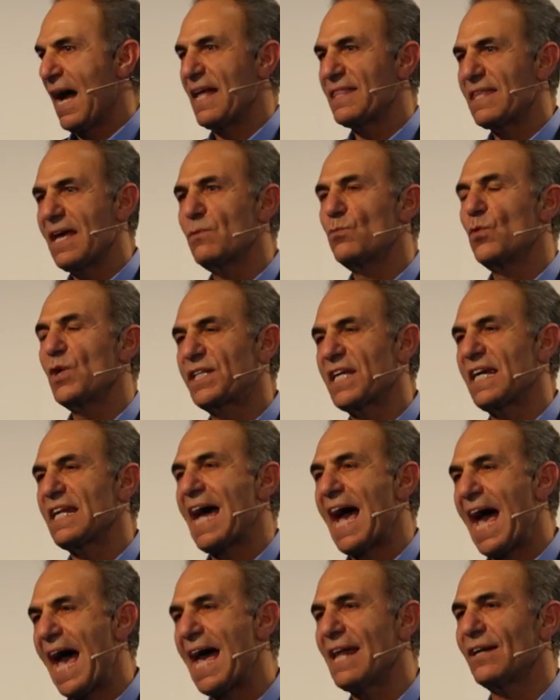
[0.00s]
And then we
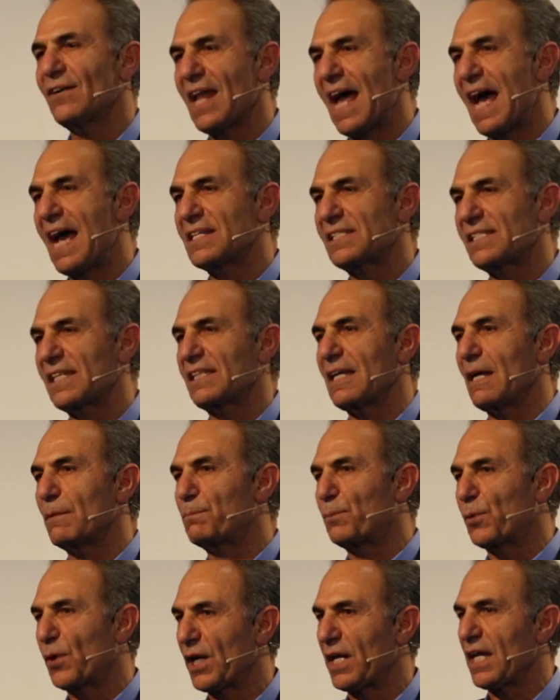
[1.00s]
can analyze it
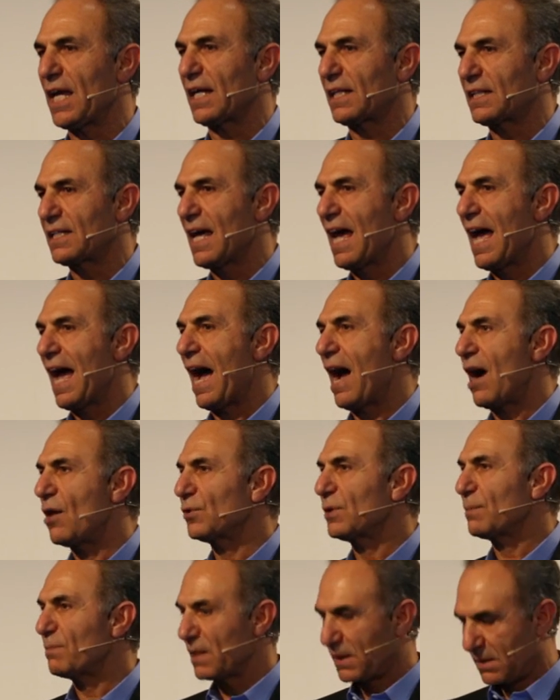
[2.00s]
and predict
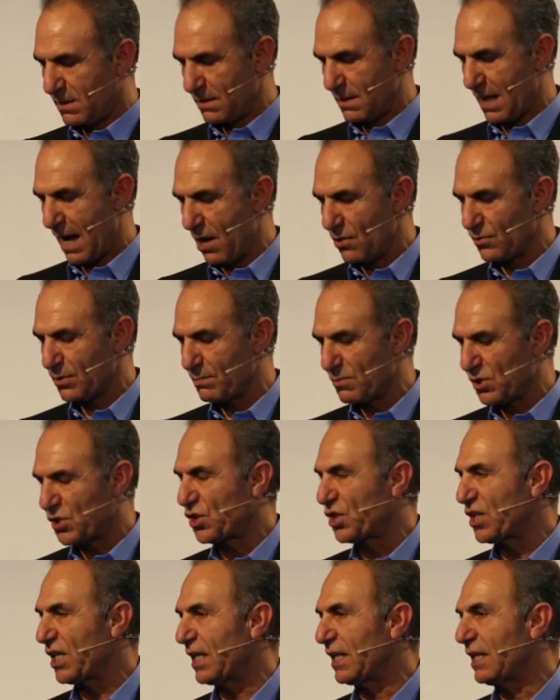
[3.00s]
how the, how the
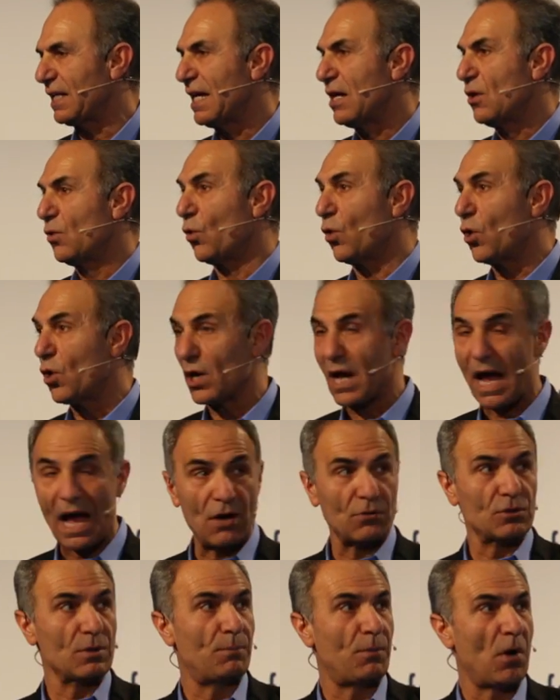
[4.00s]
machine or
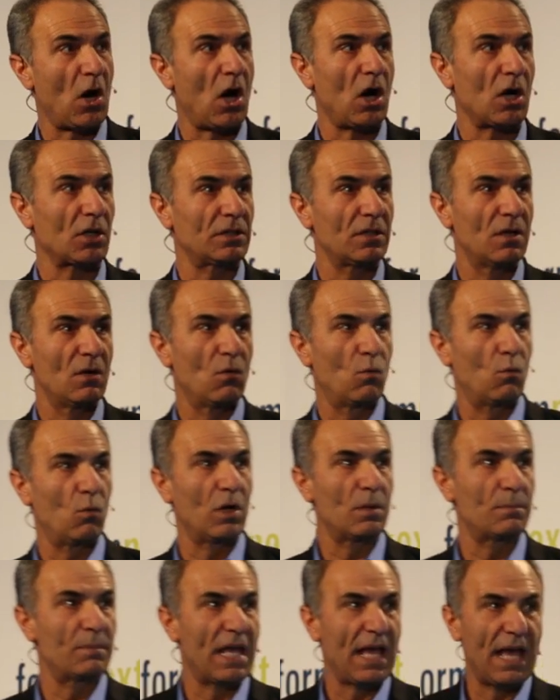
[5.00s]
how the part
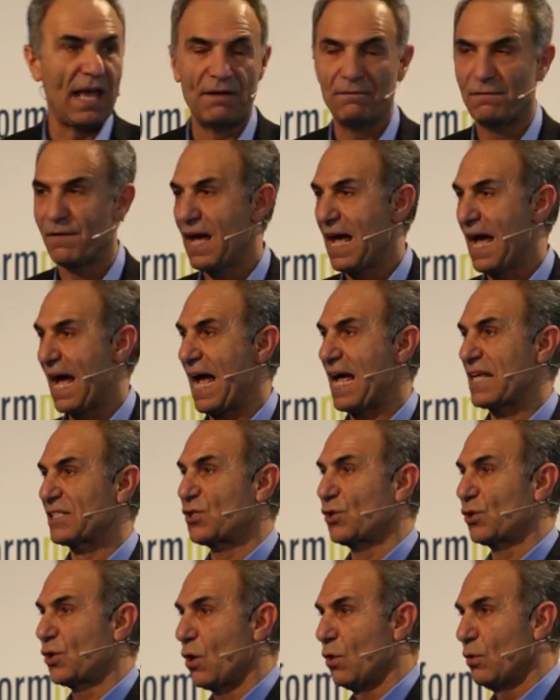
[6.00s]
will behave
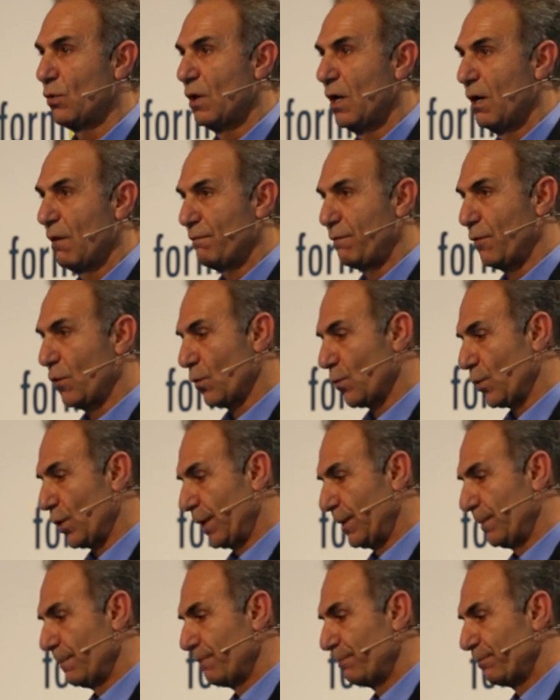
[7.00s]
as you go
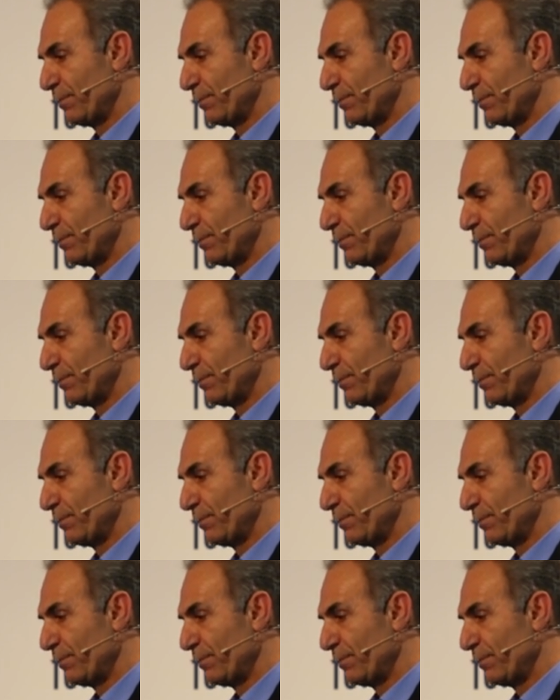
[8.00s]
forward.